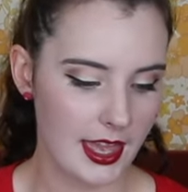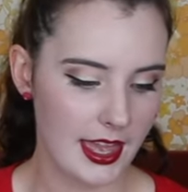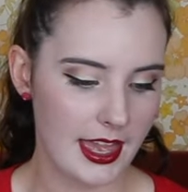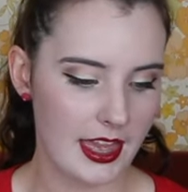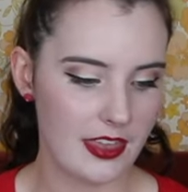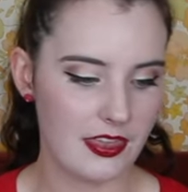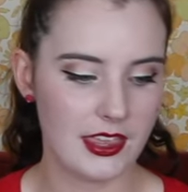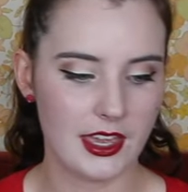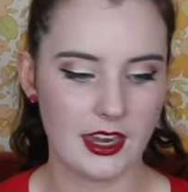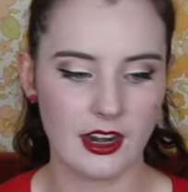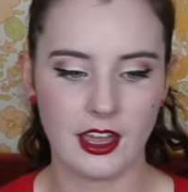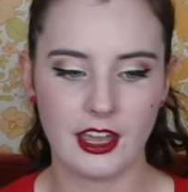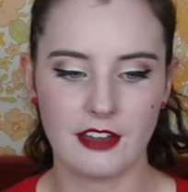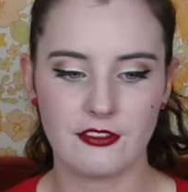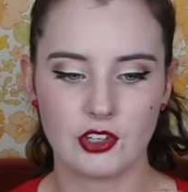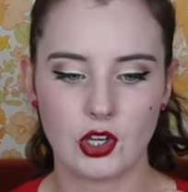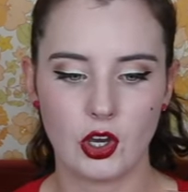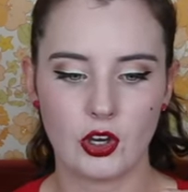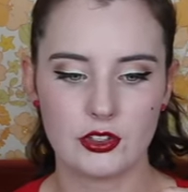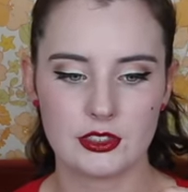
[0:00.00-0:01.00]
And then
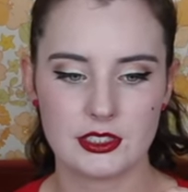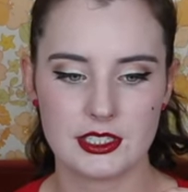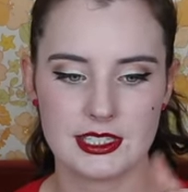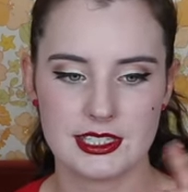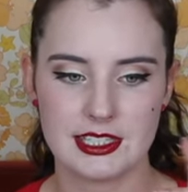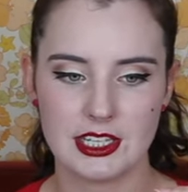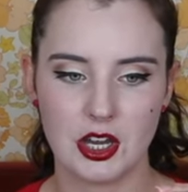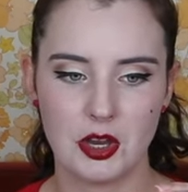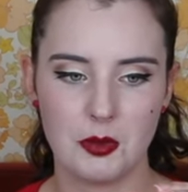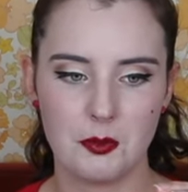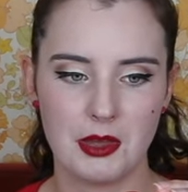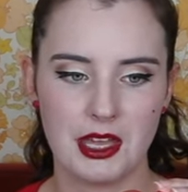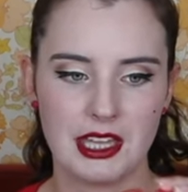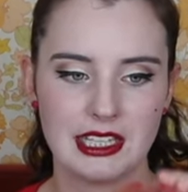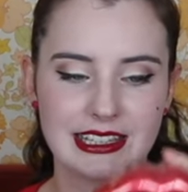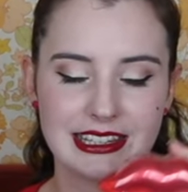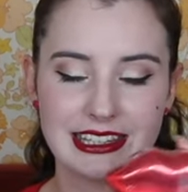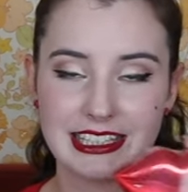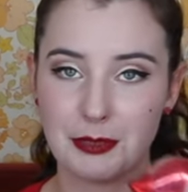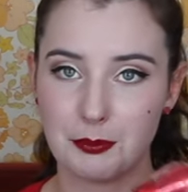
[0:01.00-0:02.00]
I've got some
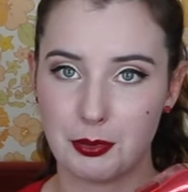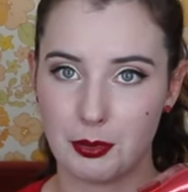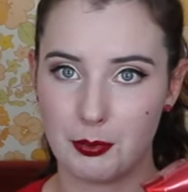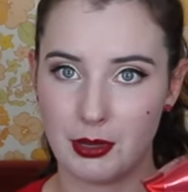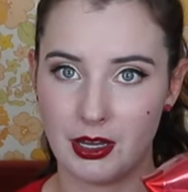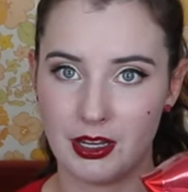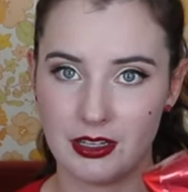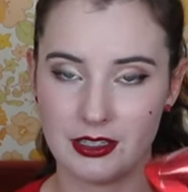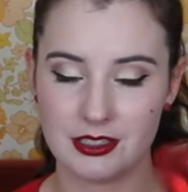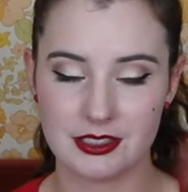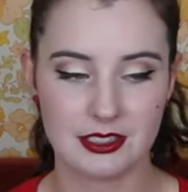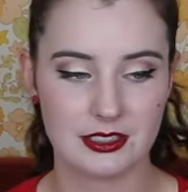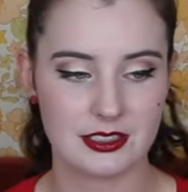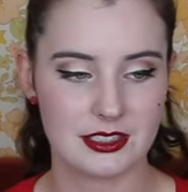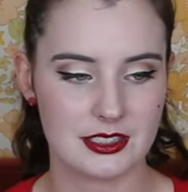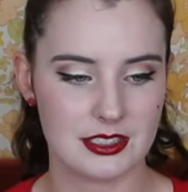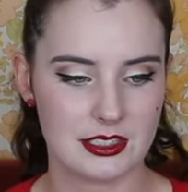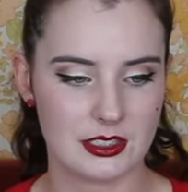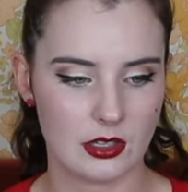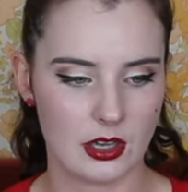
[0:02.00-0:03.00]
lip
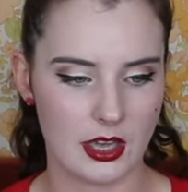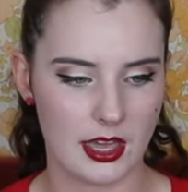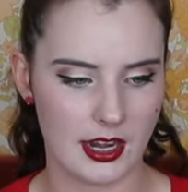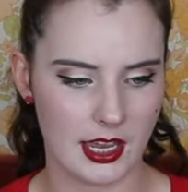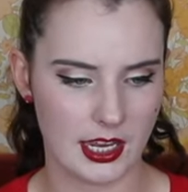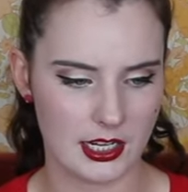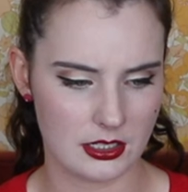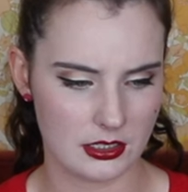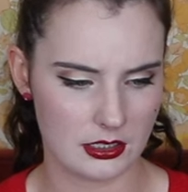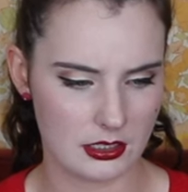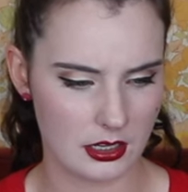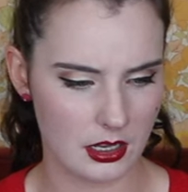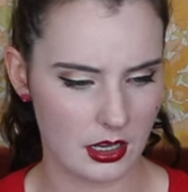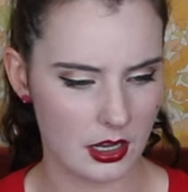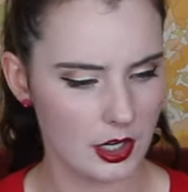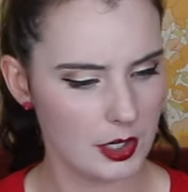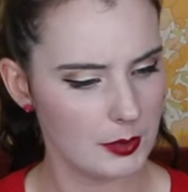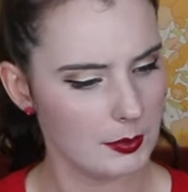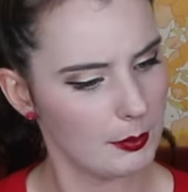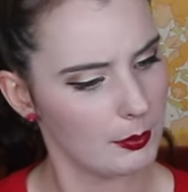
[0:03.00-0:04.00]
masks, and I
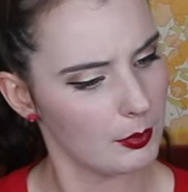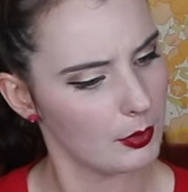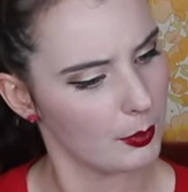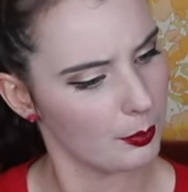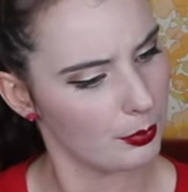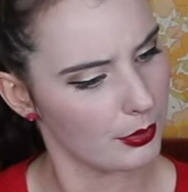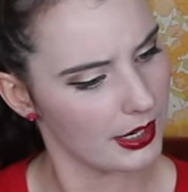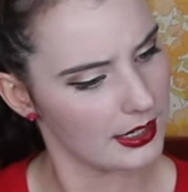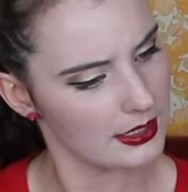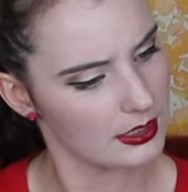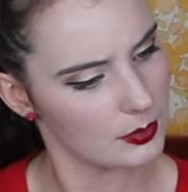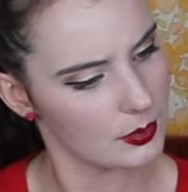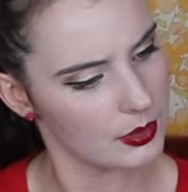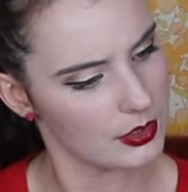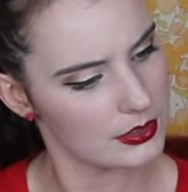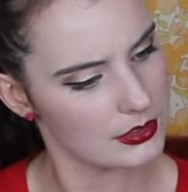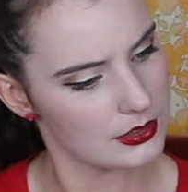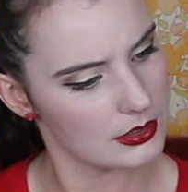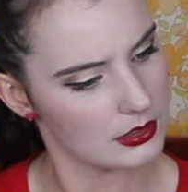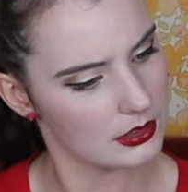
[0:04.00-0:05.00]
can't remember what brand it
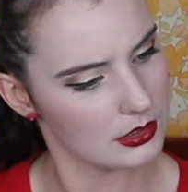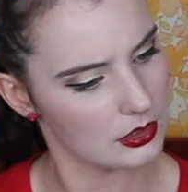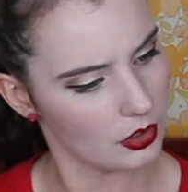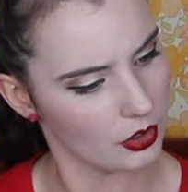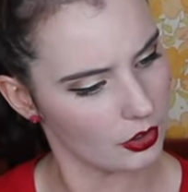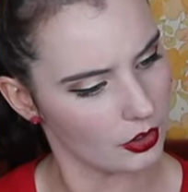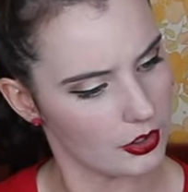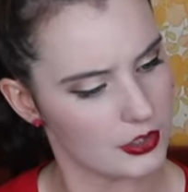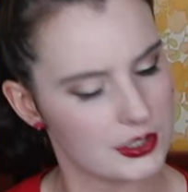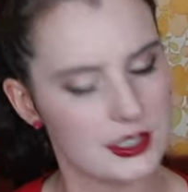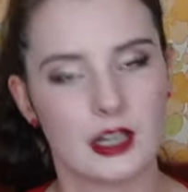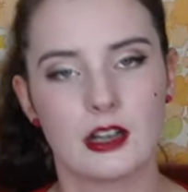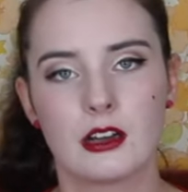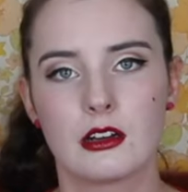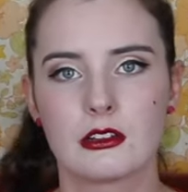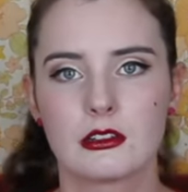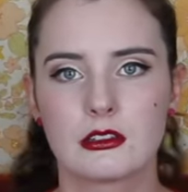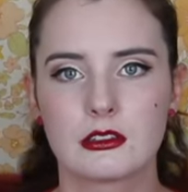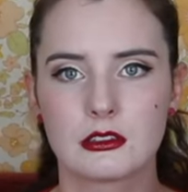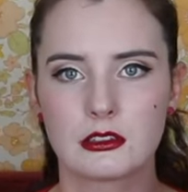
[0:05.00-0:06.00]
was. Coco
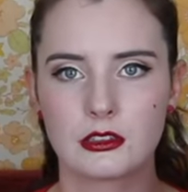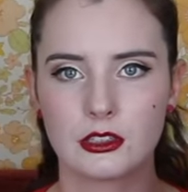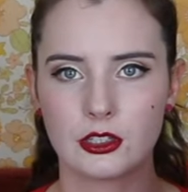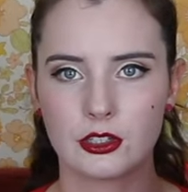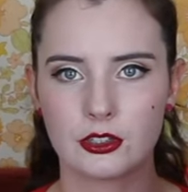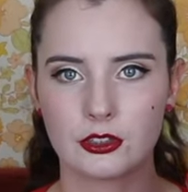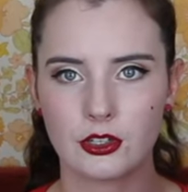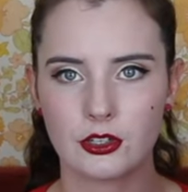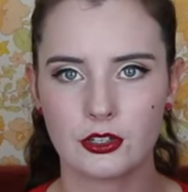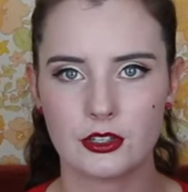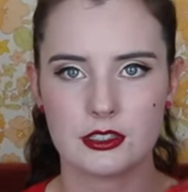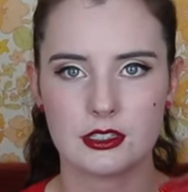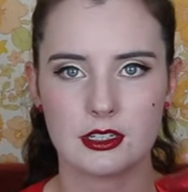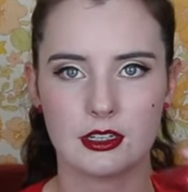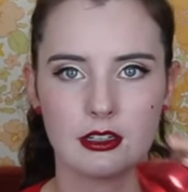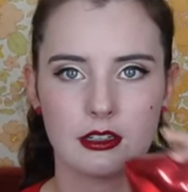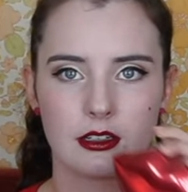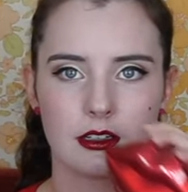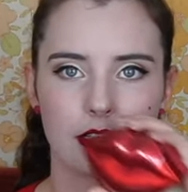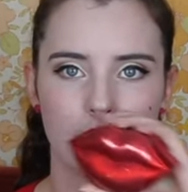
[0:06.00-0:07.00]
Style. Coco Style.